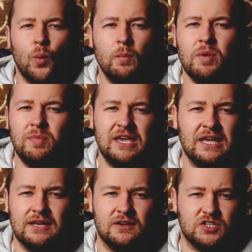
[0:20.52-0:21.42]
When we
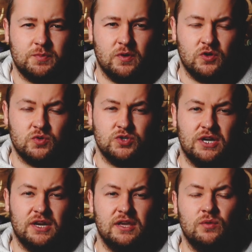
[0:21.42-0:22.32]
begin our spiritual
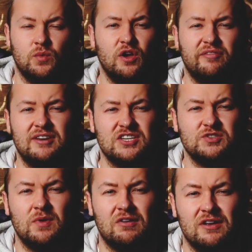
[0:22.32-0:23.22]
journey, we often
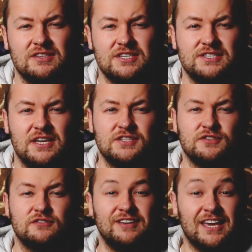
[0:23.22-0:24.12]
experience a sense
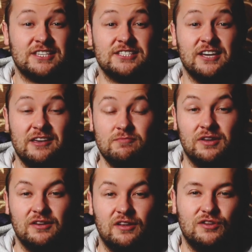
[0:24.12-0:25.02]
of
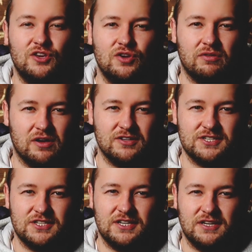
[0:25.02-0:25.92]
excitement and
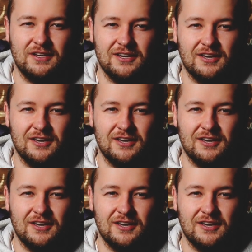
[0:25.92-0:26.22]
curiosity.